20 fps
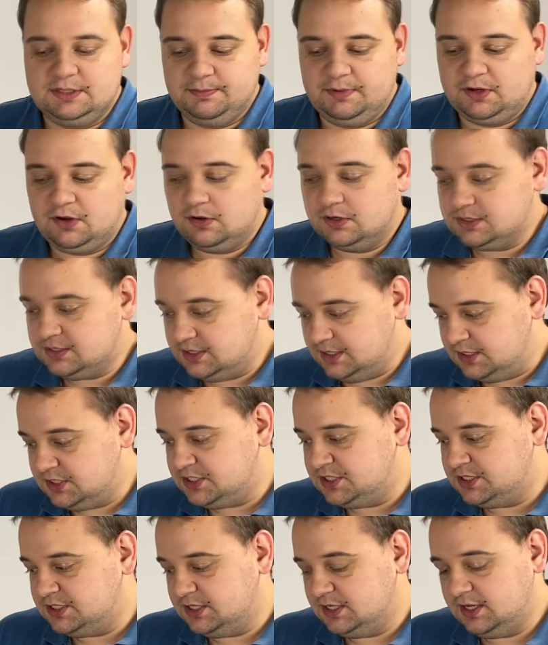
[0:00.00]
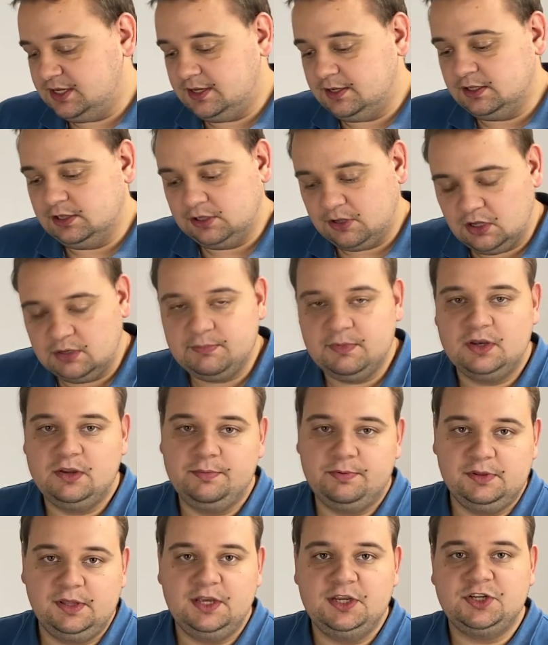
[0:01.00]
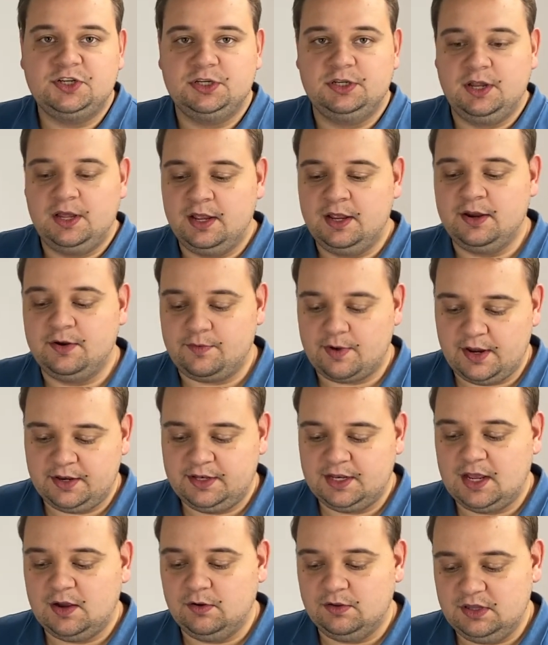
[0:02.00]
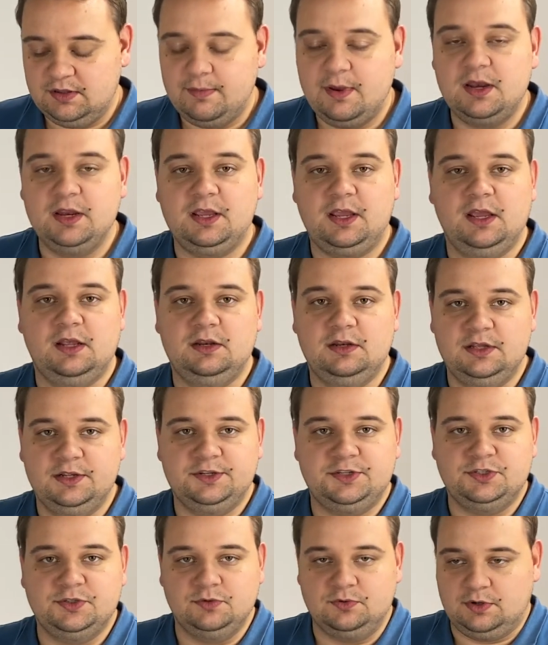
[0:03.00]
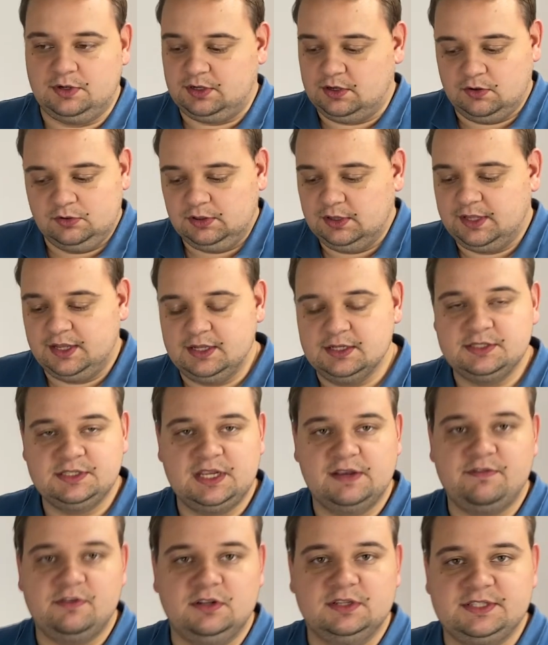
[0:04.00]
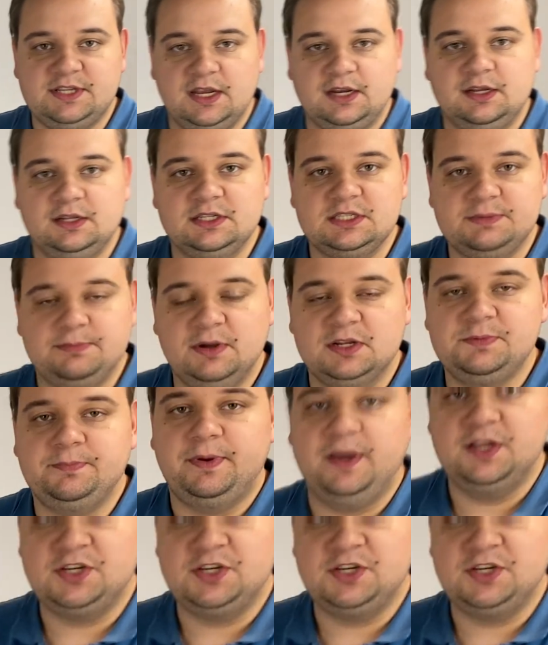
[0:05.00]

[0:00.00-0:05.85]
because it's long manipulation. Right now on the mannequin it took only several seconds, but